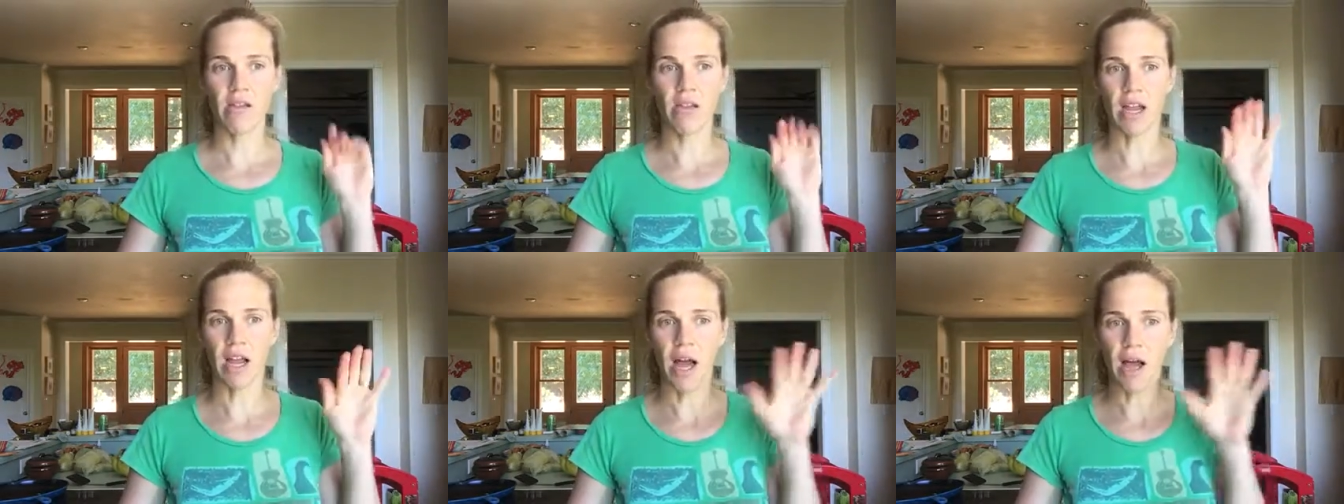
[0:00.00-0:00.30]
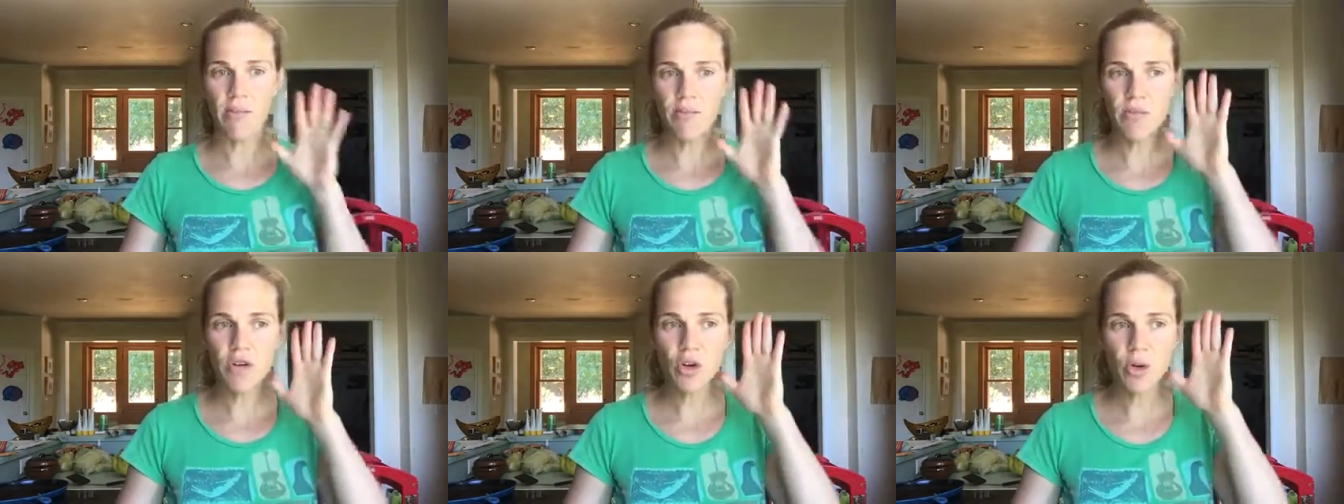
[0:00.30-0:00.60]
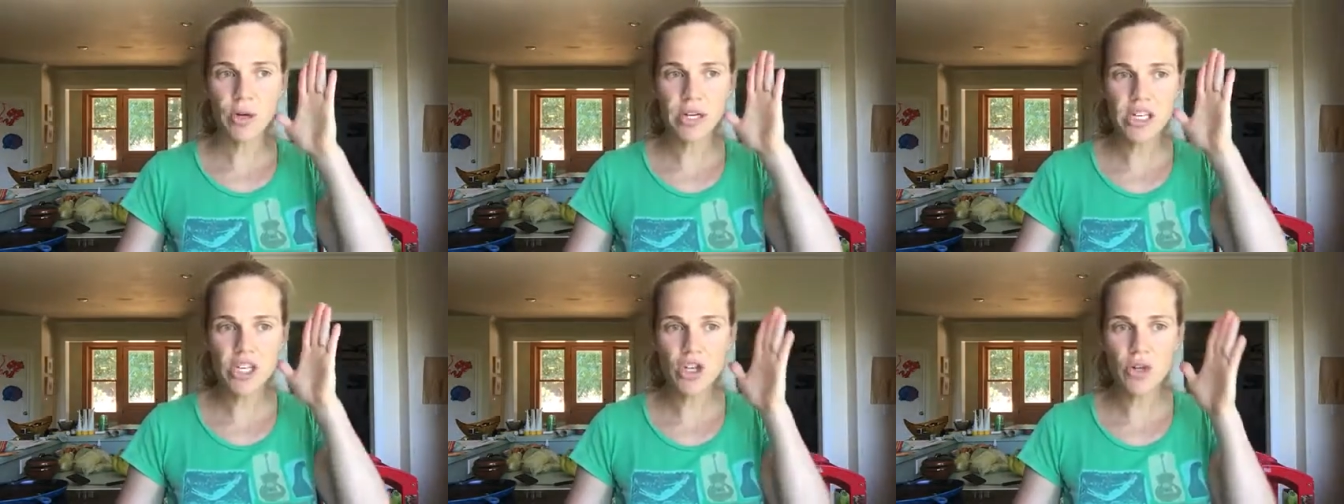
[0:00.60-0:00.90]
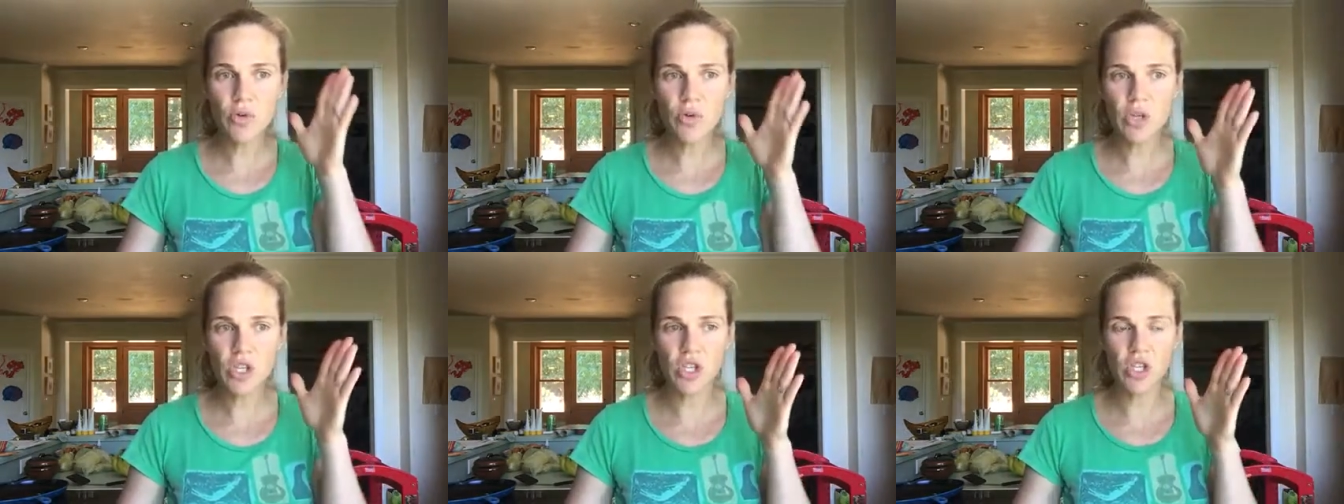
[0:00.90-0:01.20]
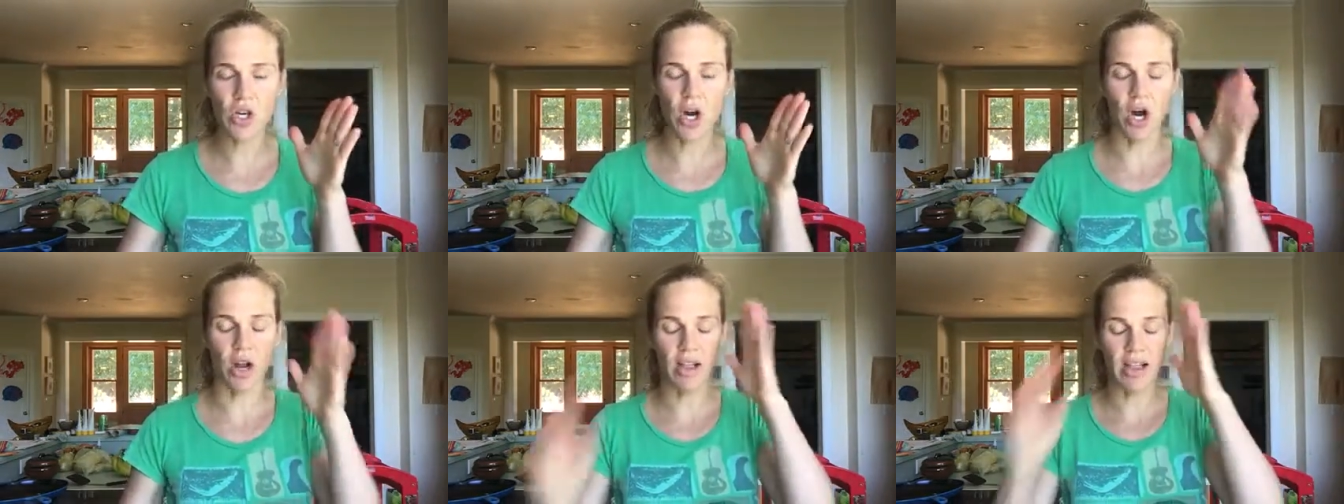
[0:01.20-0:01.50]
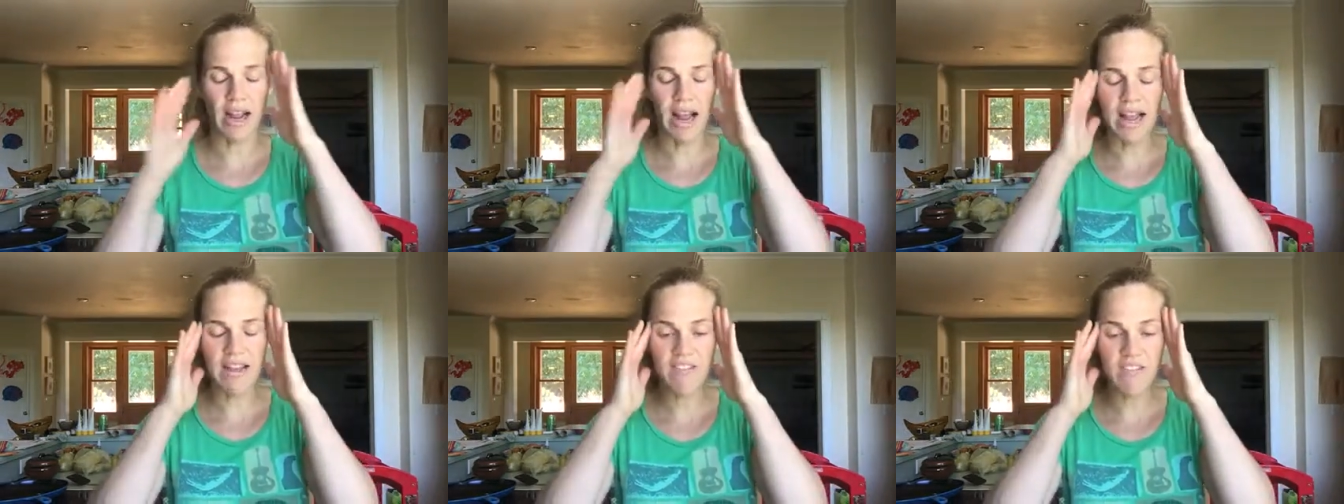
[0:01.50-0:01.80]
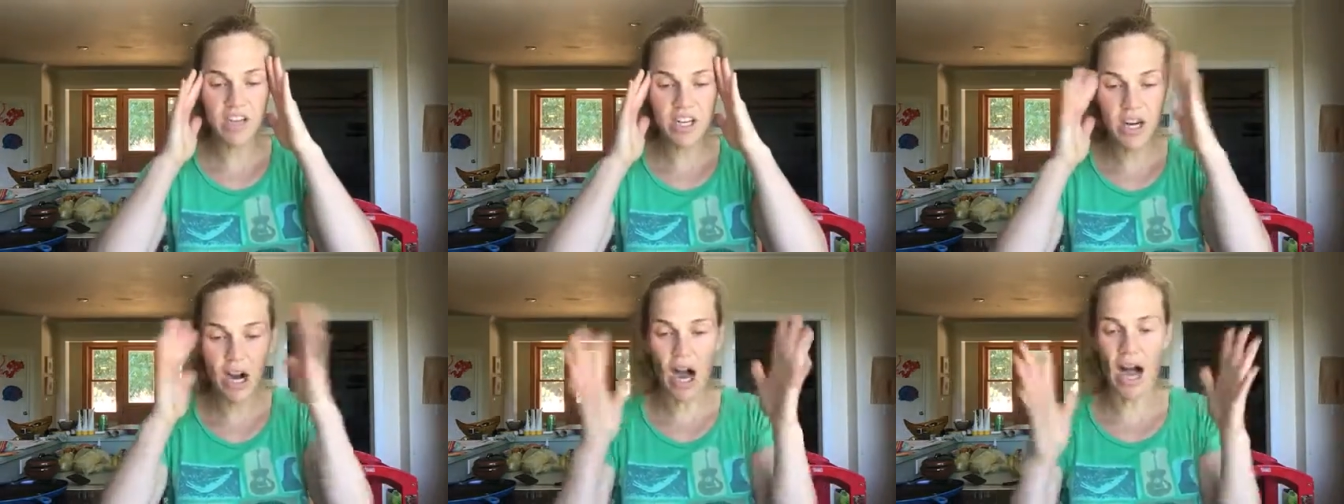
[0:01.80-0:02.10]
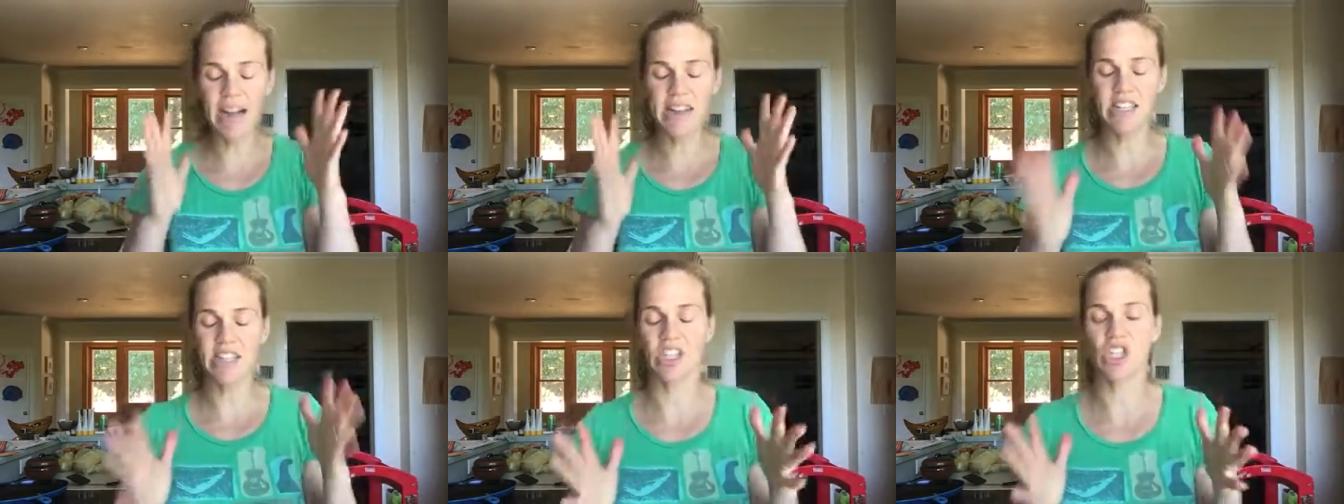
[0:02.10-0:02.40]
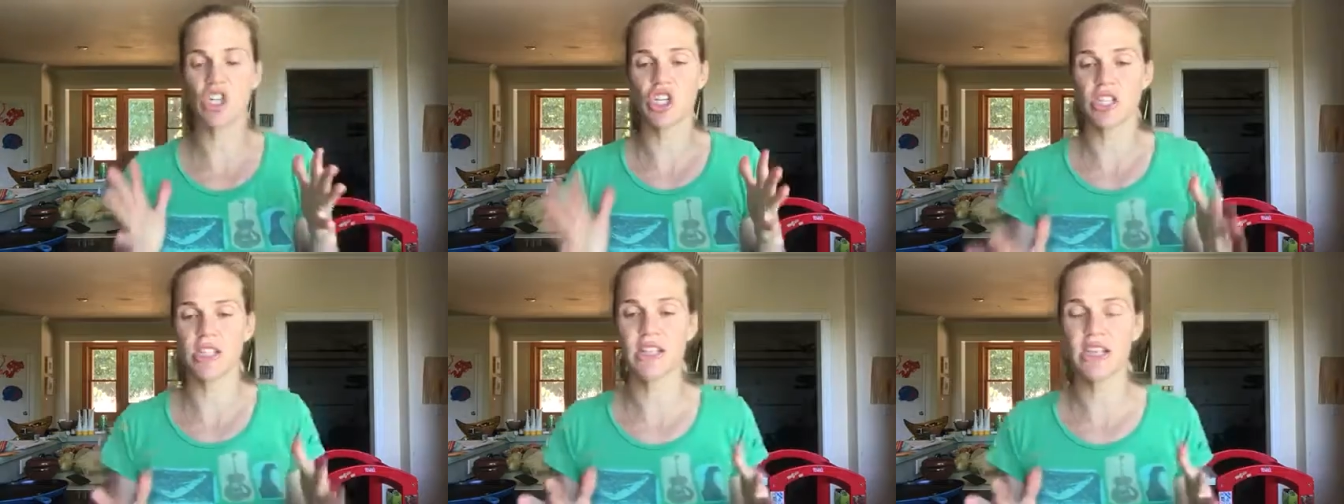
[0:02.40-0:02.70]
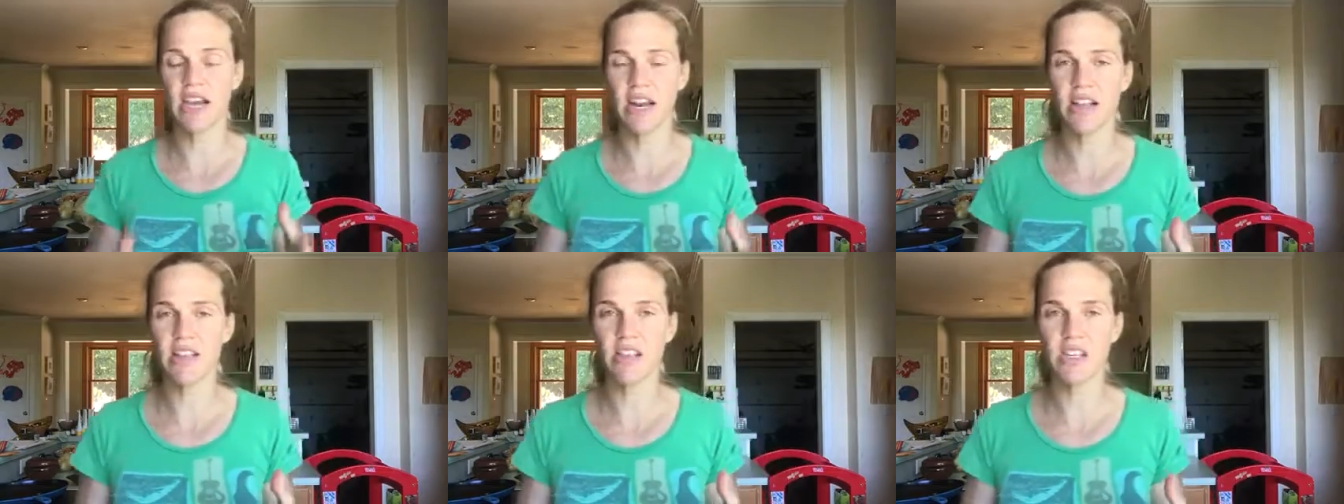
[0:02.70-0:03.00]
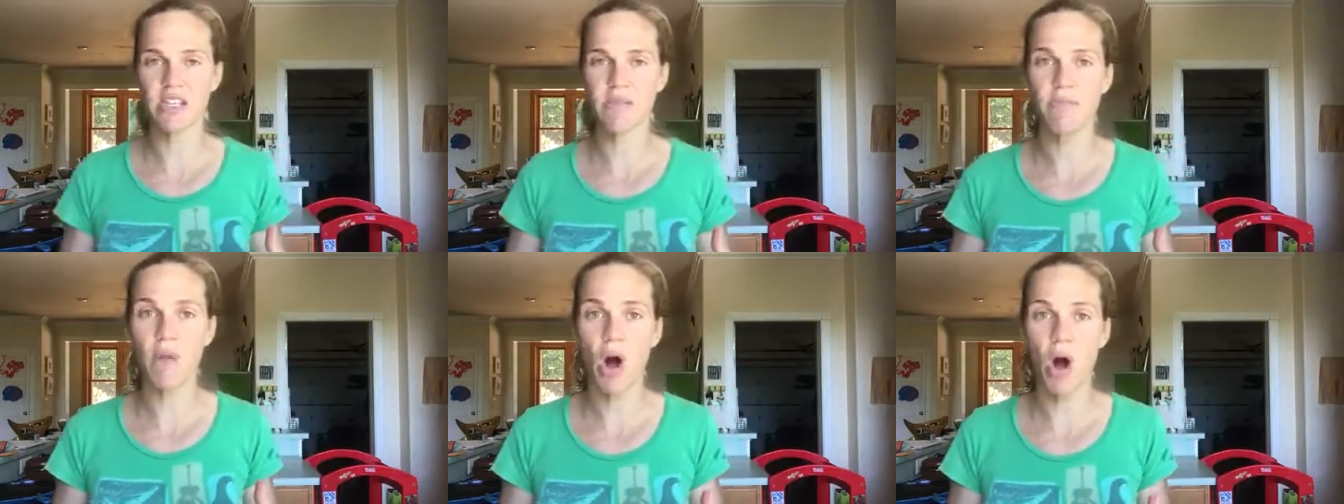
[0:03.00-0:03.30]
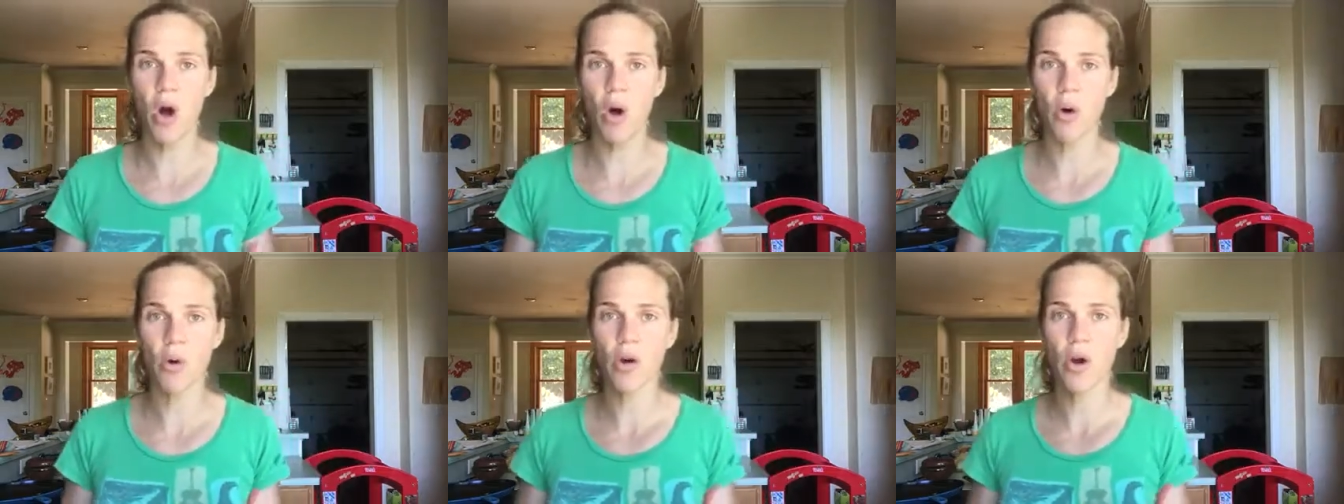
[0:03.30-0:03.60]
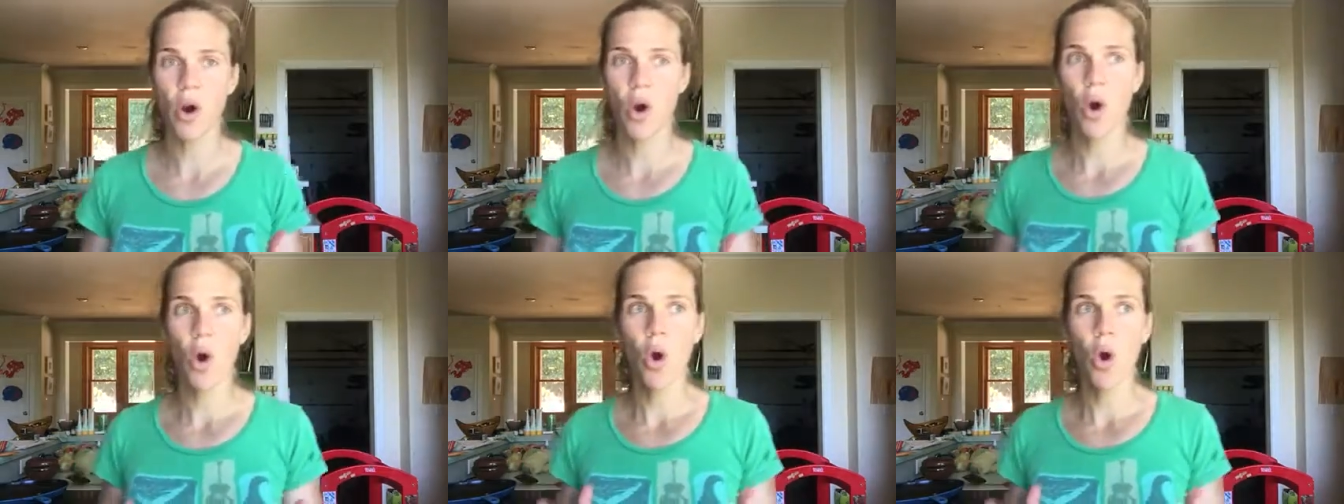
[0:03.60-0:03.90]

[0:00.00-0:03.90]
Like I'm going to start, like I got to just get in this mode